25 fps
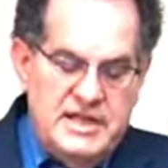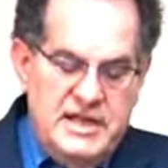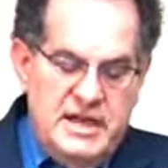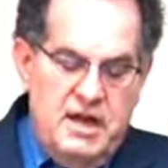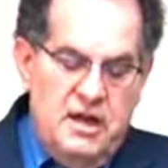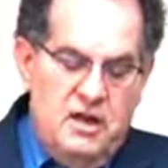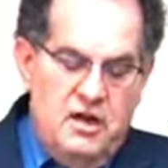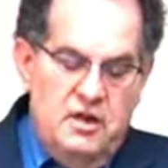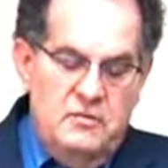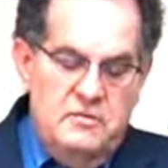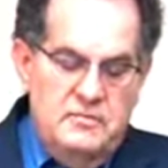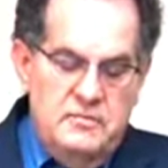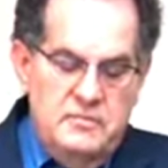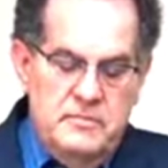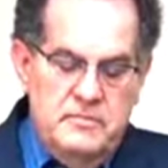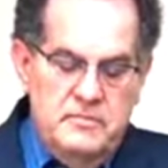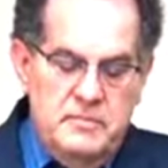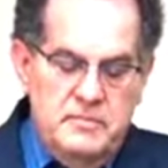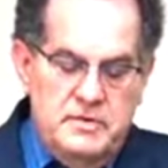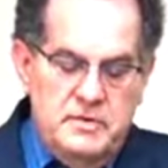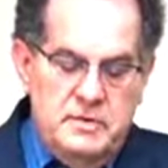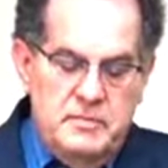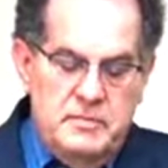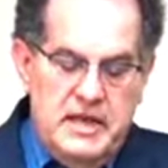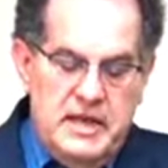him
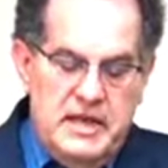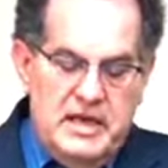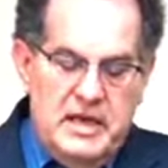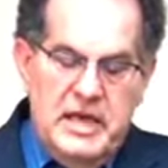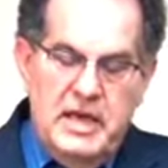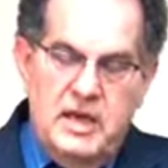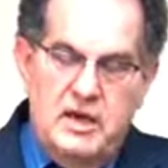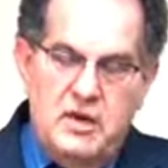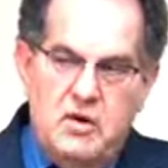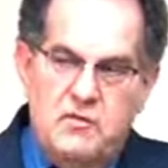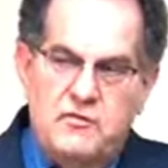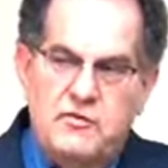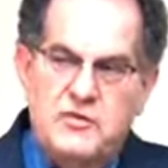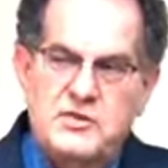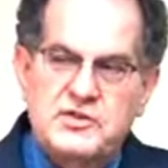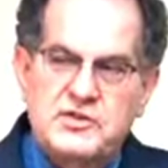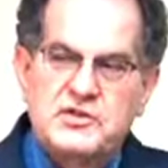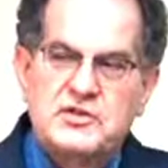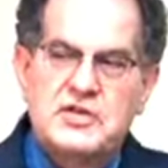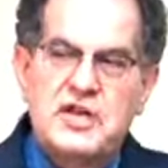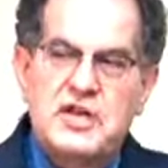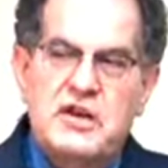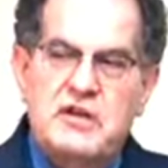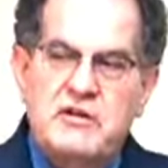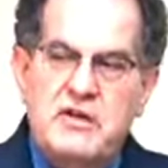to be king over
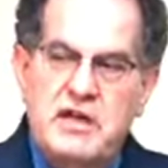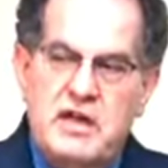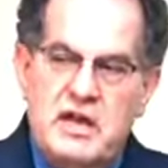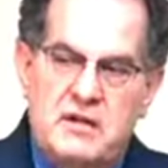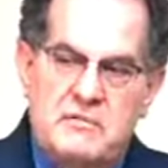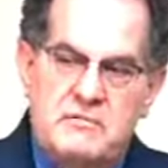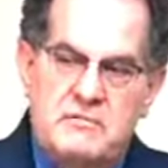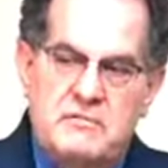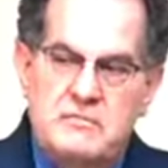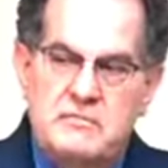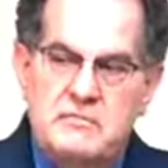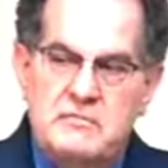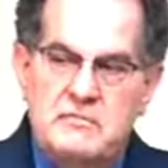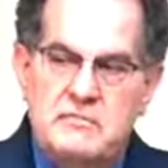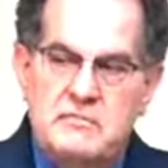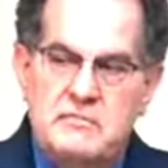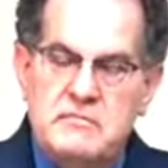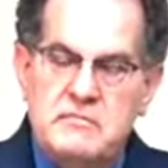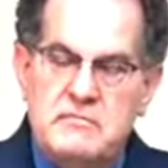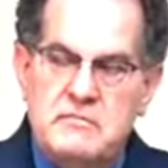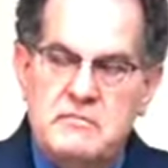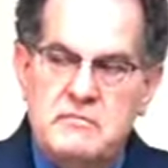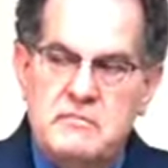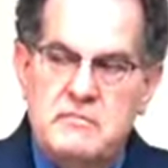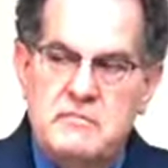Syria.
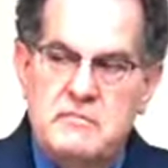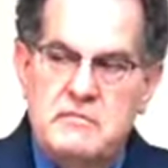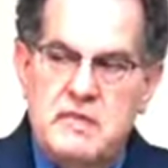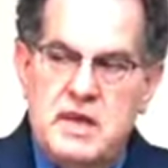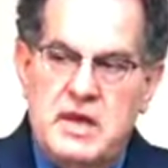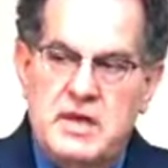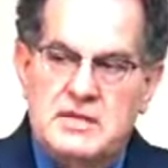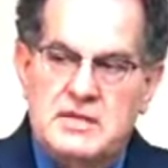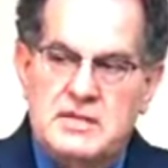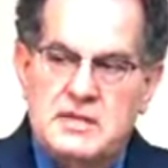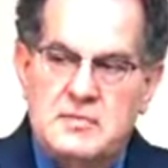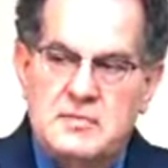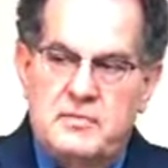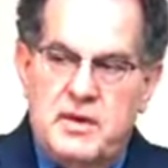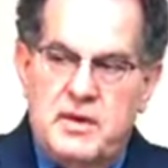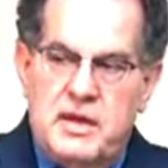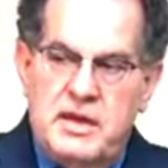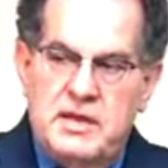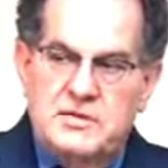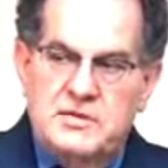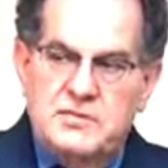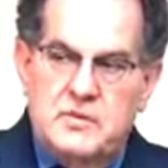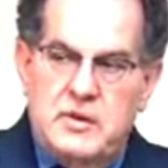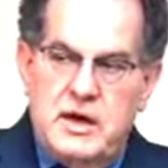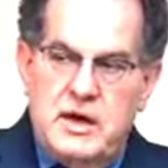That's the
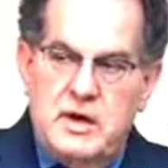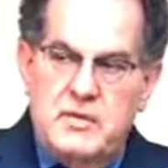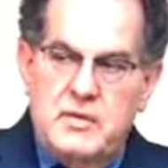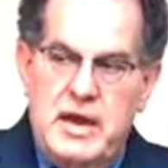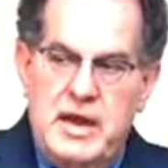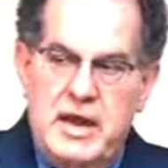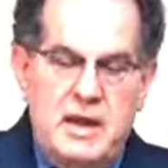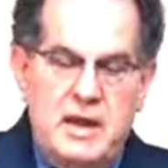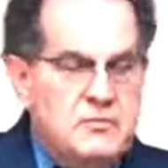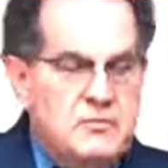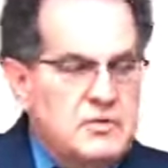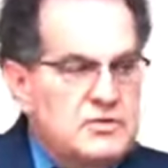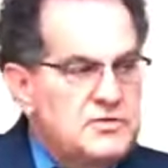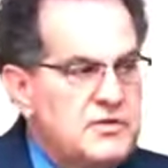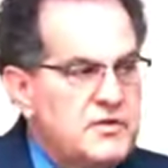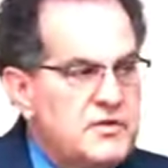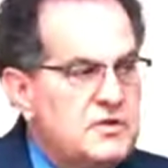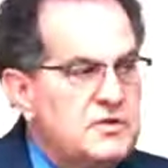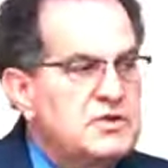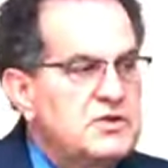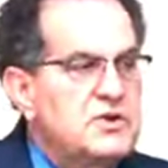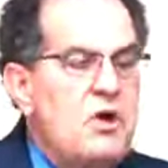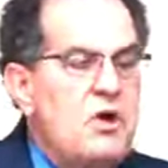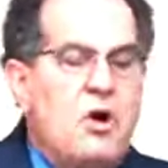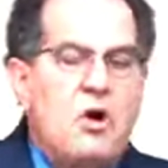place where Abraham was
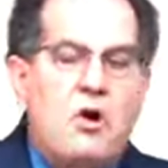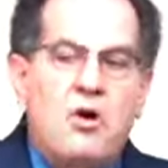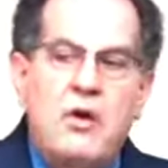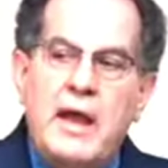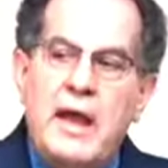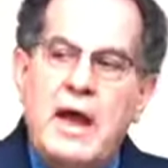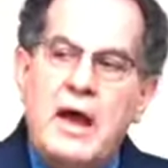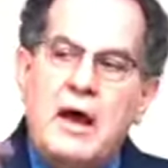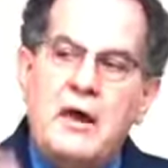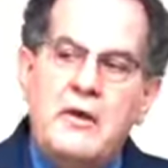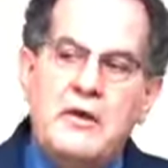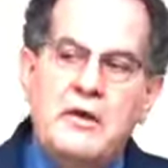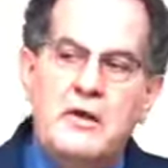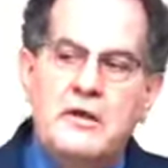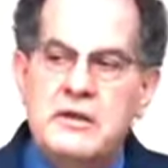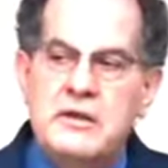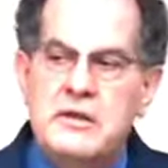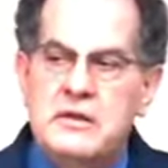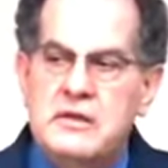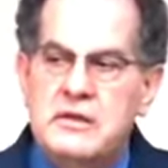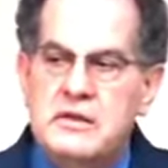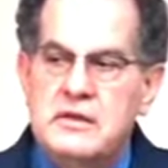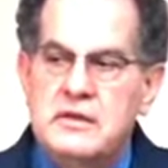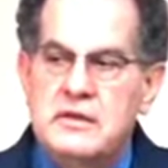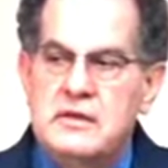first called out.
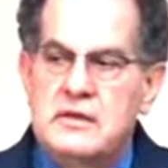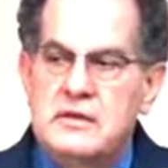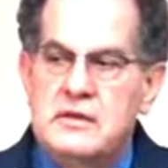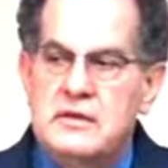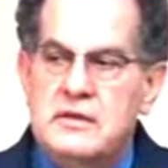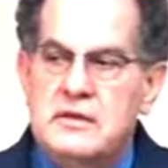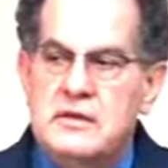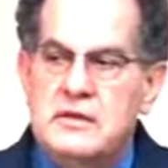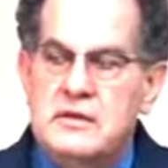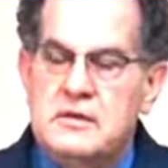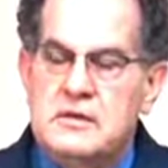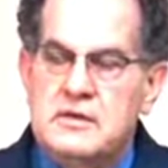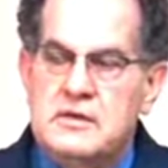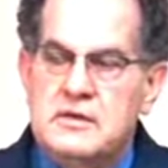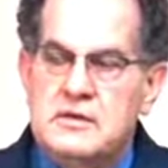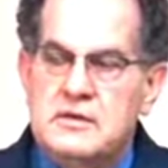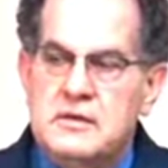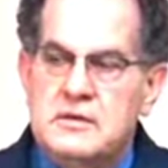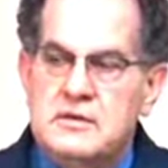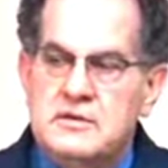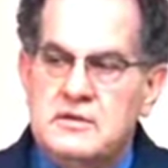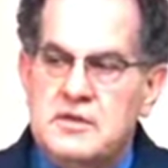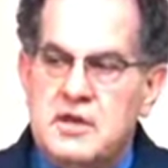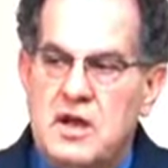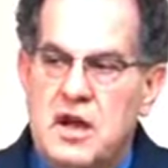
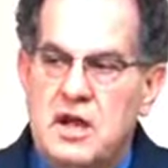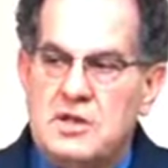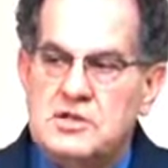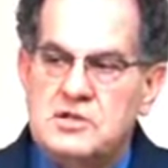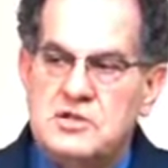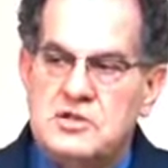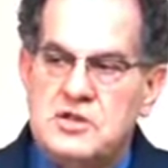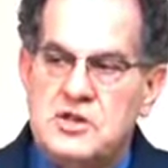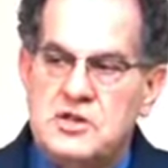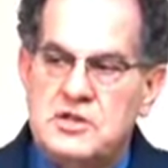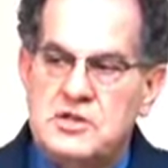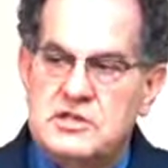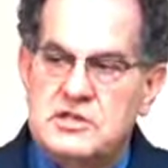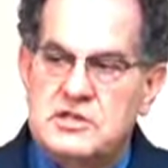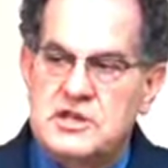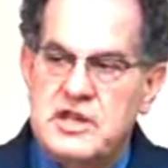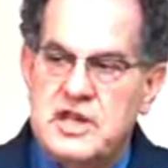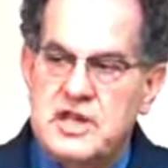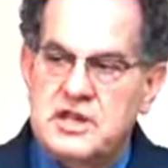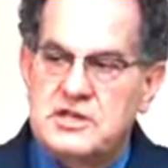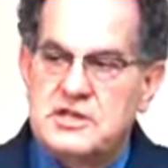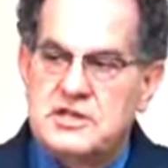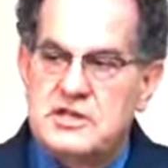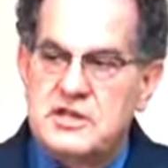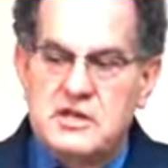Does God's
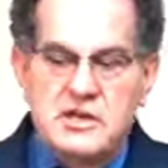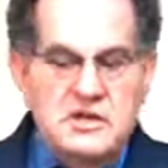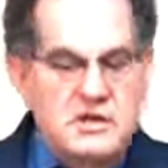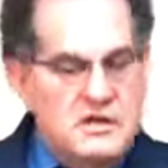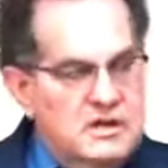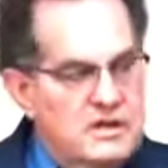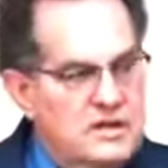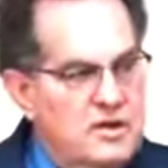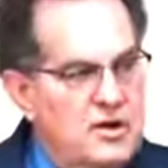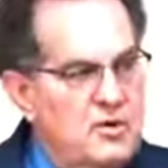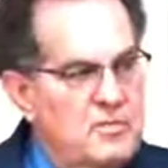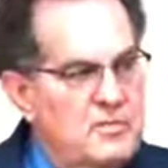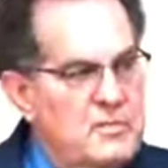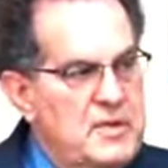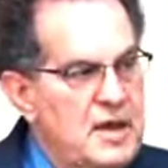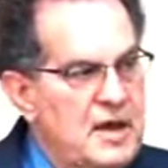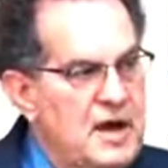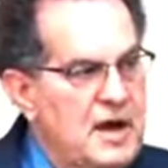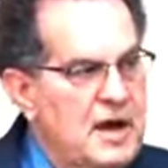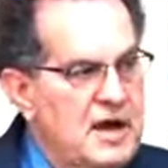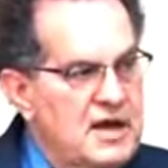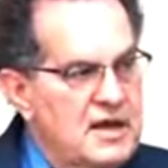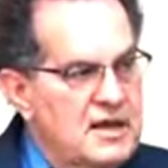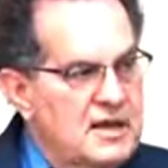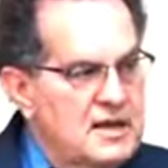jurisdiction go
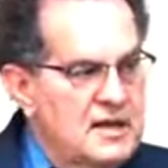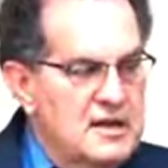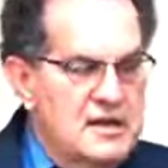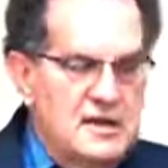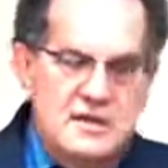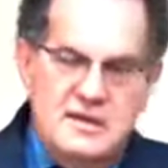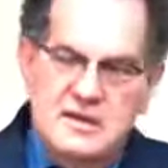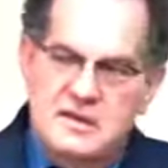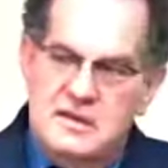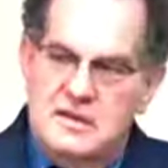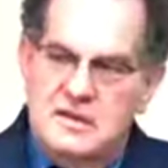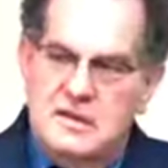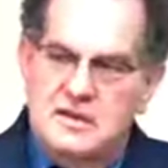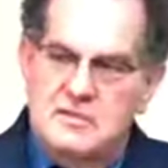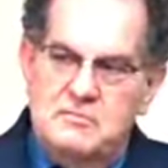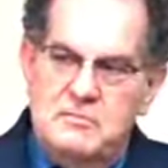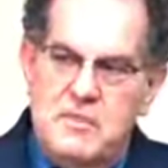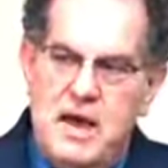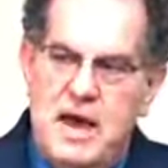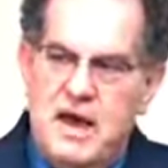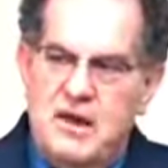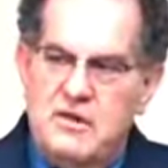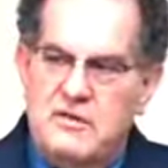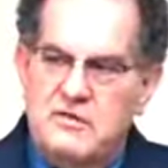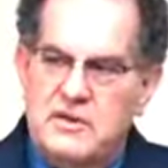beyond the
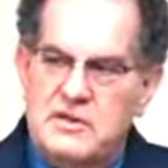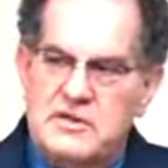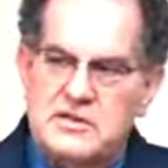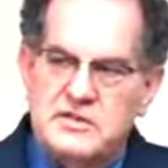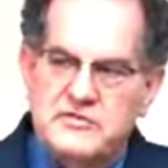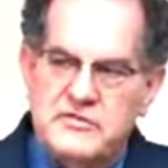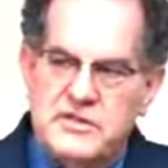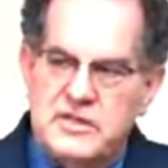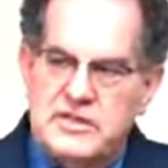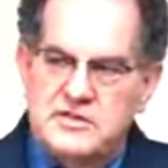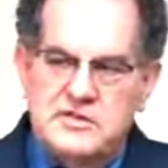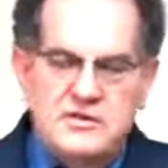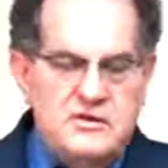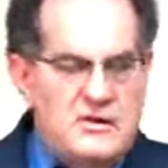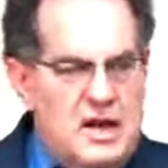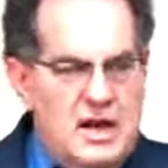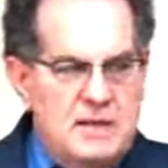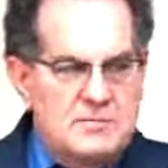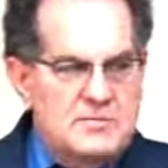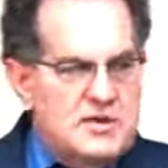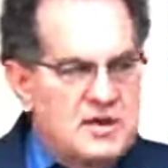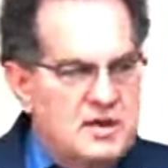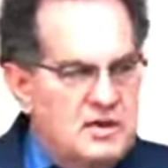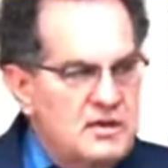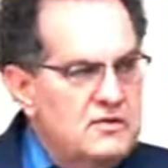boundaries of Israel?
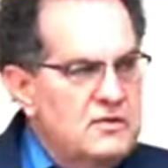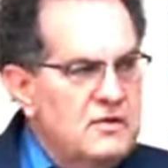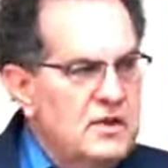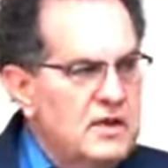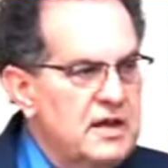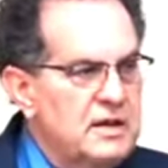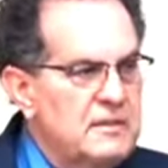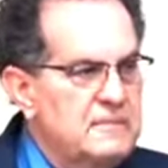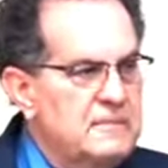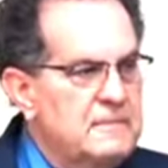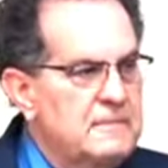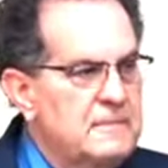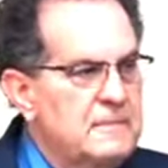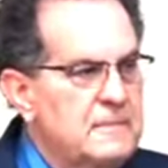Absolutely.